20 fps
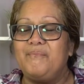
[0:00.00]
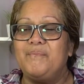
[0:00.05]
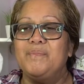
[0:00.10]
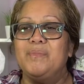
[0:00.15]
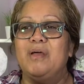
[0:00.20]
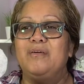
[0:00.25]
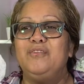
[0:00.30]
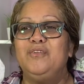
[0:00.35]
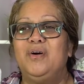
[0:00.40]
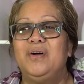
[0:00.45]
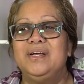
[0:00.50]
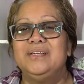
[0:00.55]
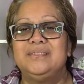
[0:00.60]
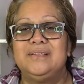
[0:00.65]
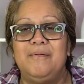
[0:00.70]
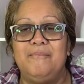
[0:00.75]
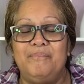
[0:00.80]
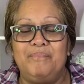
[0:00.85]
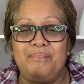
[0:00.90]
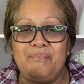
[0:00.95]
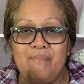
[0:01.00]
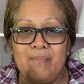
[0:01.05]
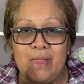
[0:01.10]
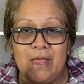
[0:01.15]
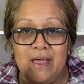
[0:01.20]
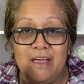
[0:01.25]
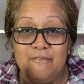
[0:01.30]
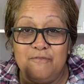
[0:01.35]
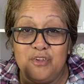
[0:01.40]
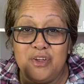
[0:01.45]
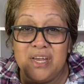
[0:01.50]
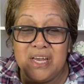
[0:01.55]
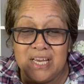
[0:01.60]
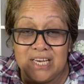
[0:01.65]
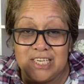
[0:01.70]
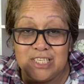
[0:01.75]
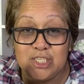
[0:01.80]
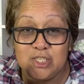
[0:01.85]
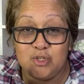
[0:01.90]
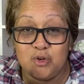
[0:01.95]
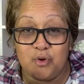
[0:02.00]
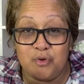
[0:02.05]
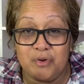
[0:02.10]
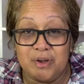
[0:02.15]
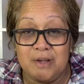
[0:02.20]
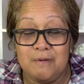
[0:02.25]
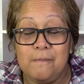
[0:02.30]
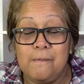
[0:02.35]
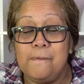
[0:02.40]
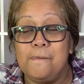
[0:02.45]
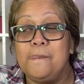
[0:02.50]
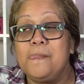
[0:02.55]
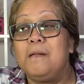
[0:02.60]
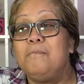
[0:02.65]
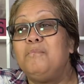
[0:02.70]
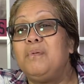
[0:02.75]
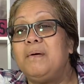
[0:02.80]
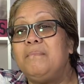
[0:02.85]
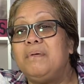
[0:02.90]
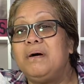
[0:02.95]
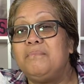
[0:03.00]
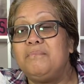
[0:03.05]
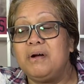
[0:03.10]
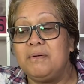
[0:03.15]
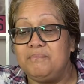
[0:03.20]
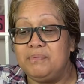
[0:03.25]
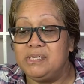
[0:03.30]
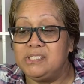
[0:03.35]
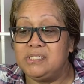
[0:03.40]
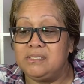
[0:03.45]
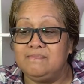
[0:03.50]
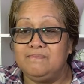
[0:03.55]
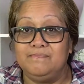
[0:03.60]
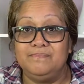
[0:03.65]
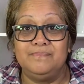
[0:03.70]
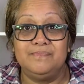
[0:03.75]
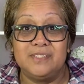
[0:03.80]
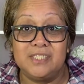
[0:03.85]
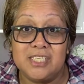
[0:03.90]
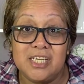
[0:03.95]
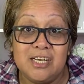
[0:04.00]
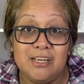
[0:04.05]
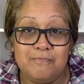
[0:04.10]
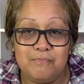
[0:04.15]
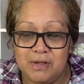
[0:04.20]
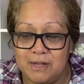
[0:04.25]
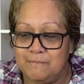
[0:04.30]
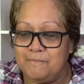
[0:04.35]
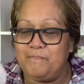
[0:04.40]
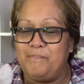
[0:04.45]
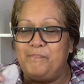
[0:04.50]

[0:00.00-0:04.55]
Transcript: Nice. If you hear any snoring, my mum might be sleeping.